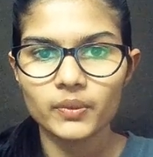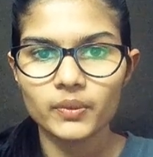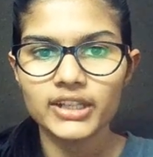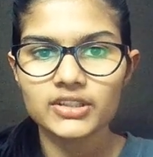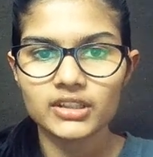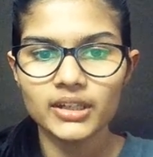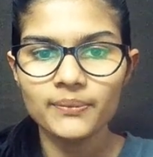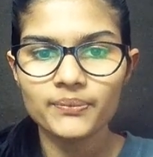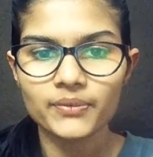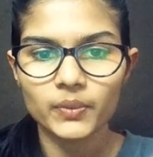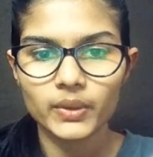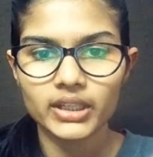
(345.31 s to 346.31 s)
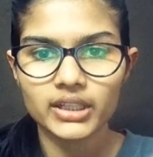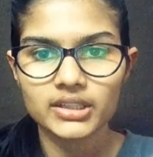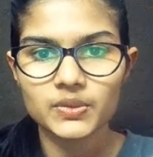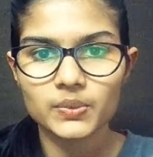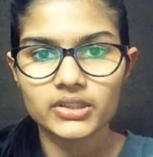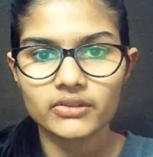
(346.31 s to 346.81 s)
Right, yeah. We can
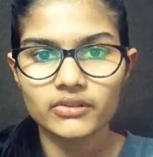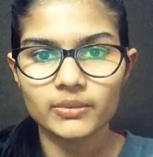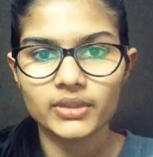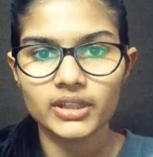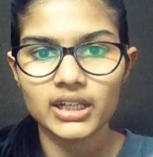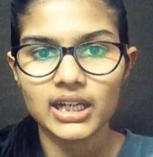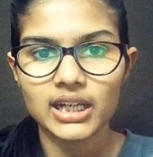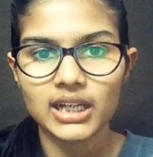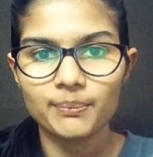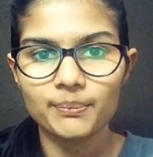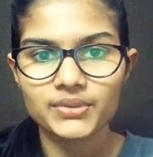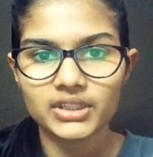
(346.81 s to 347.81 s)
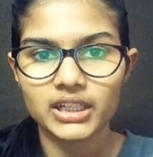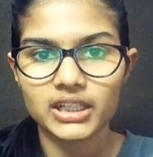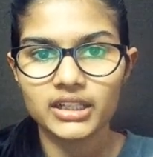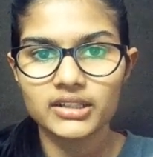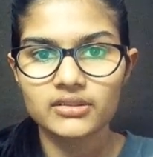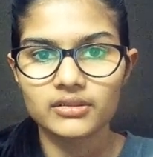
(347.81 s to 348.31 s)
just filter up the apps,
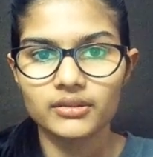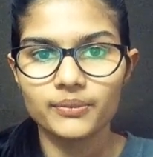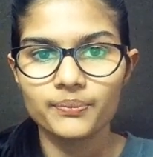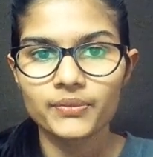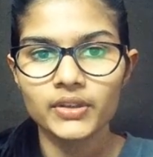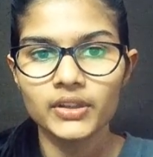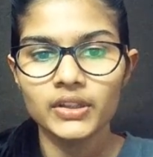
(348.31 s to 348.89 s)
and